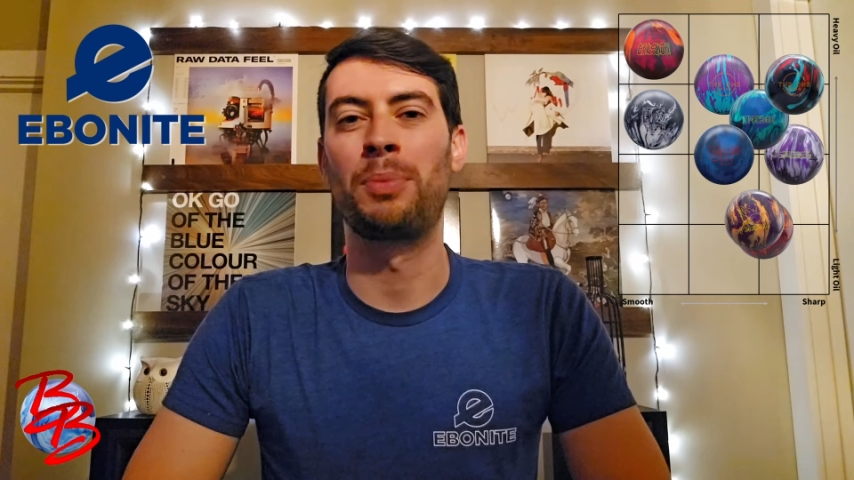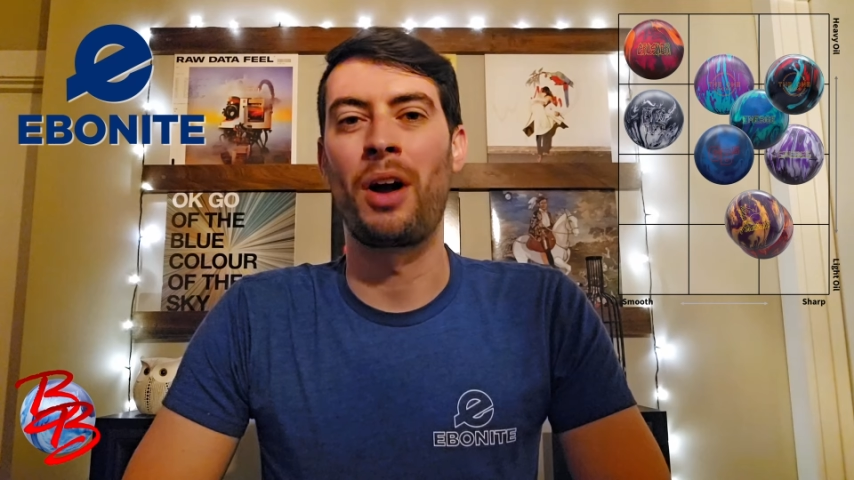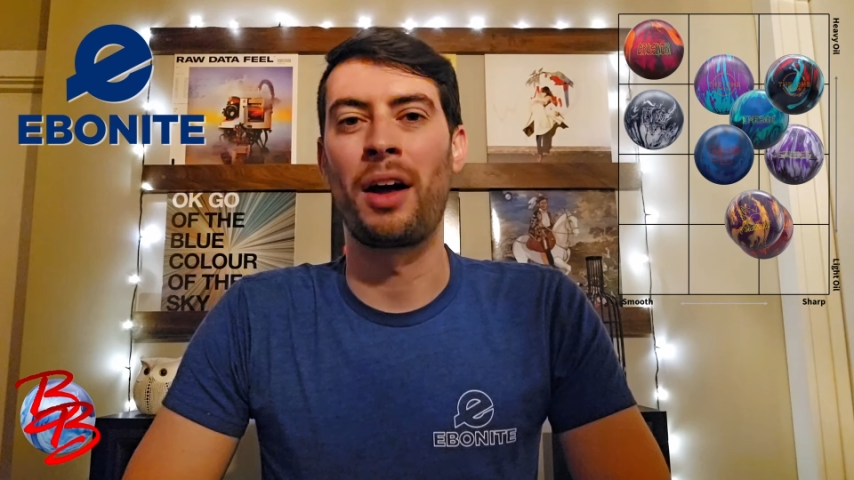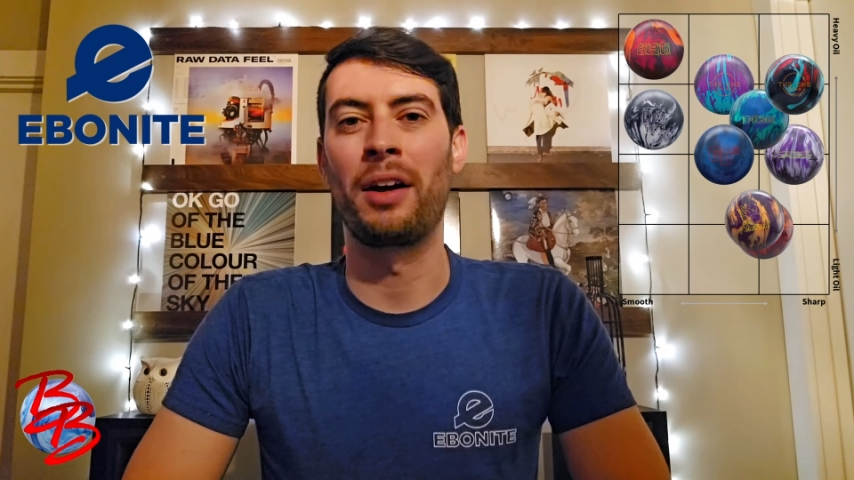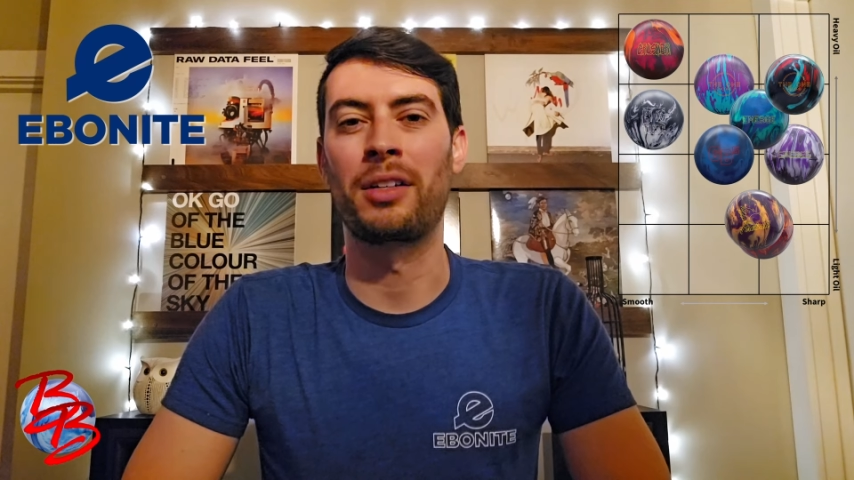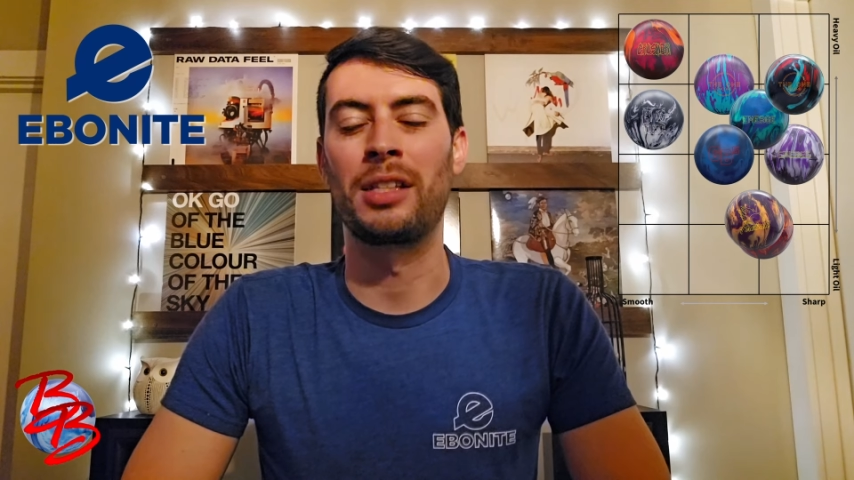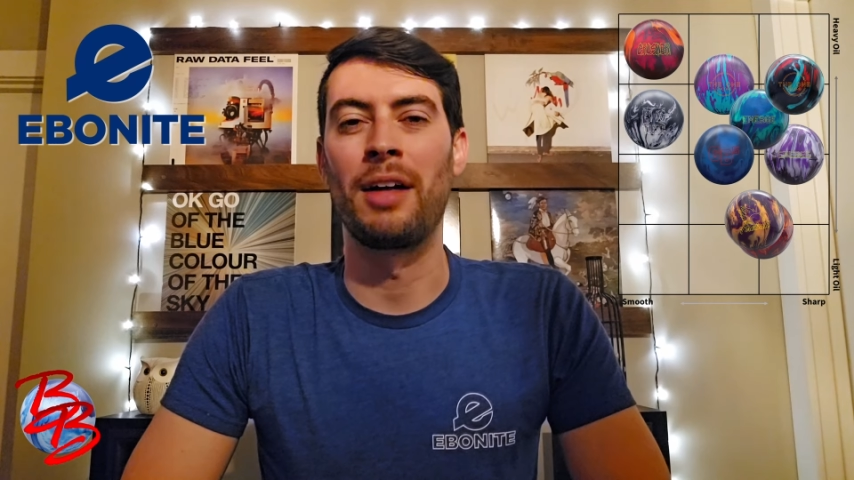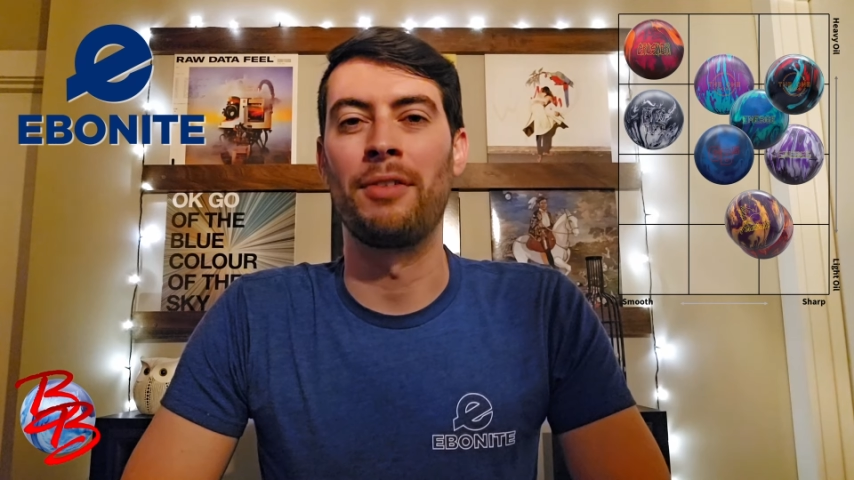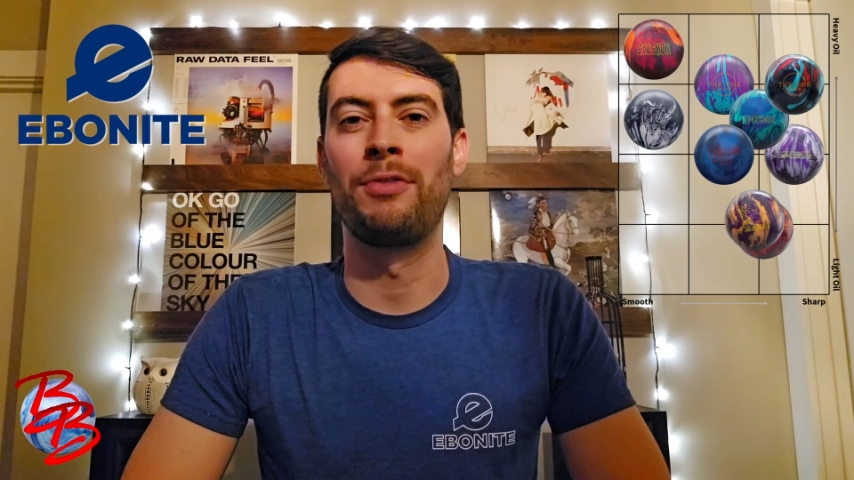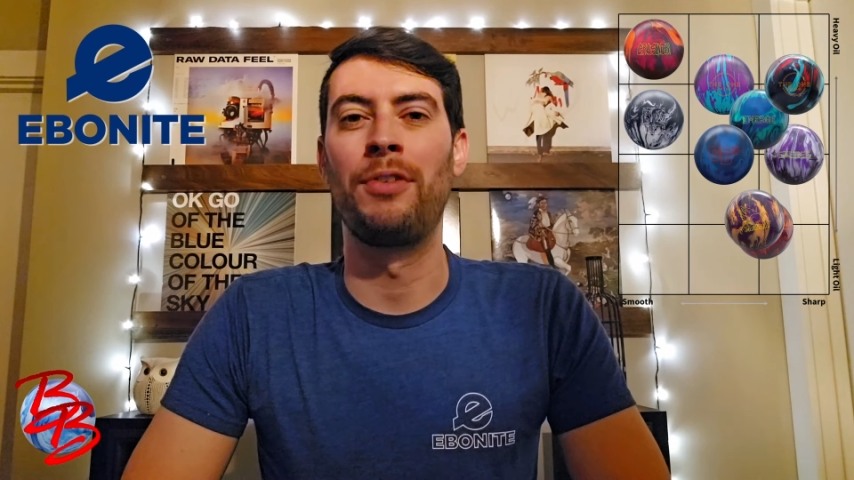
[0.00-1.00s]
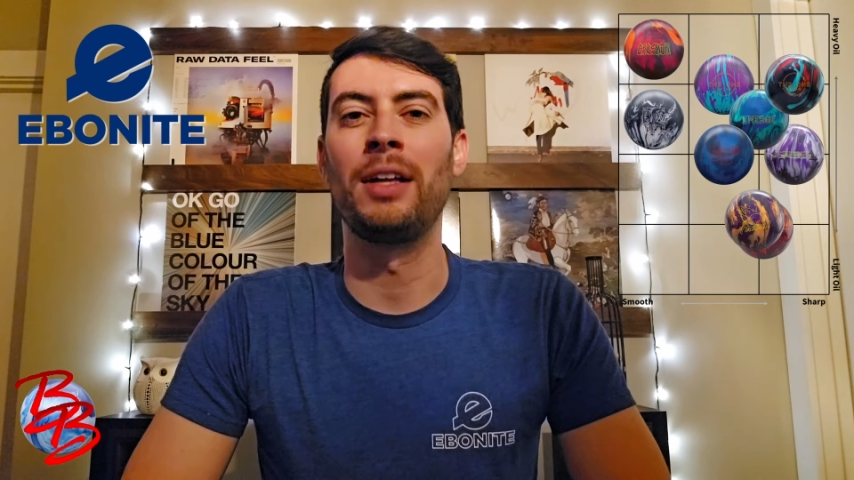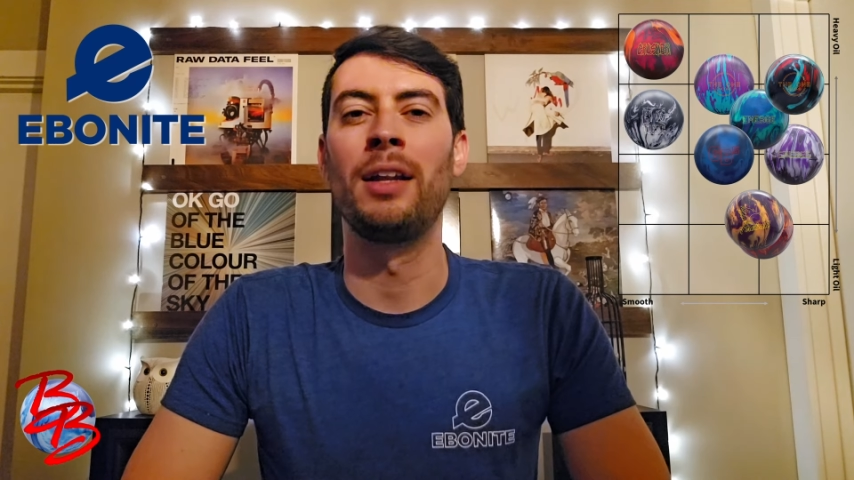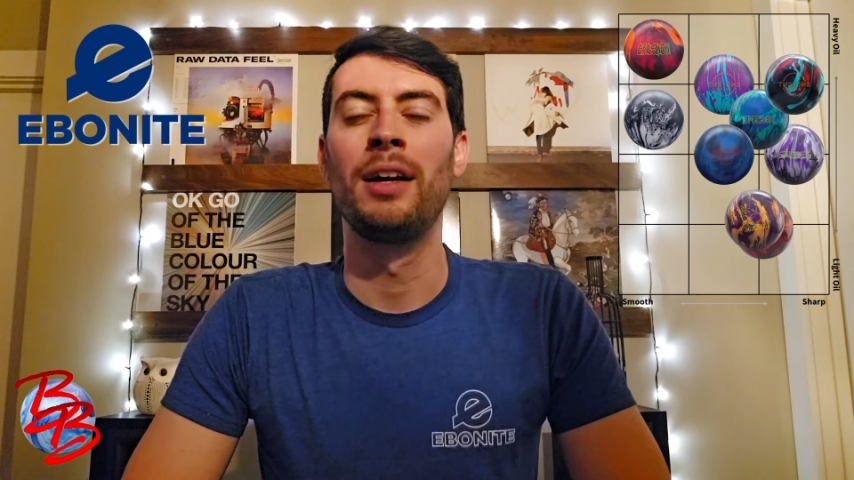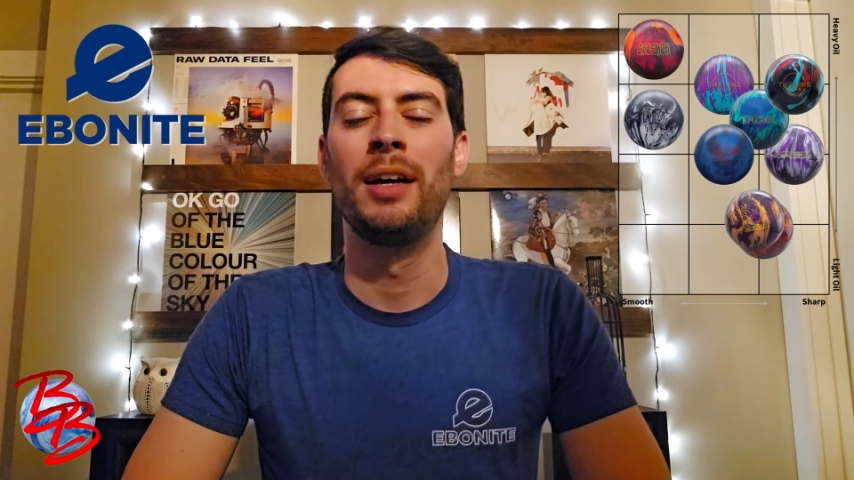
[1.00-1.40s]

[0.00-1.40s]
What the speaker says: products that fit